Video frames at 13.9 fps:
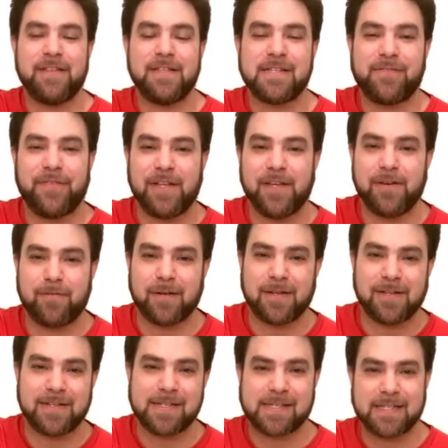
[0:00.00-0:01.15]
In this video, we're
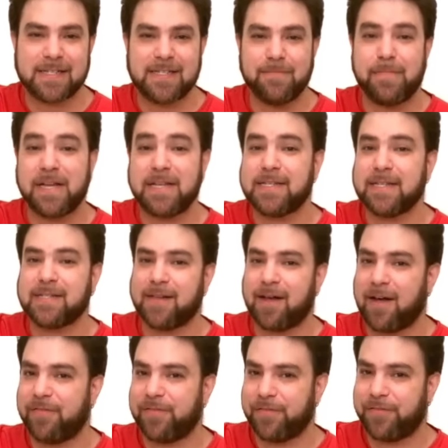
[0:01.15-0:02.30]
going to discuss the basics
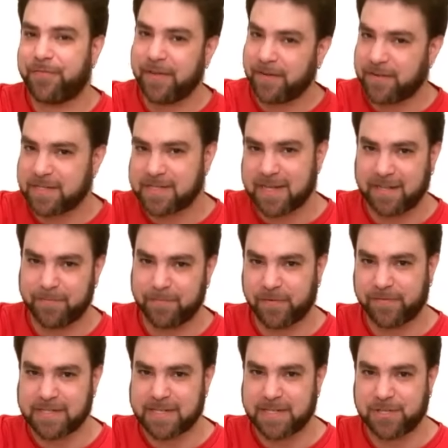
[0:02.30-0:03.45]
of fingerstyle
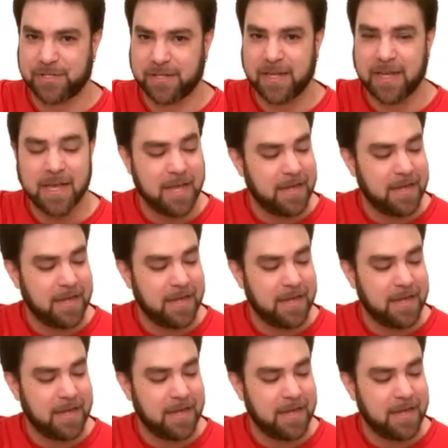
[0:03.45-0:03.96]
improvisation.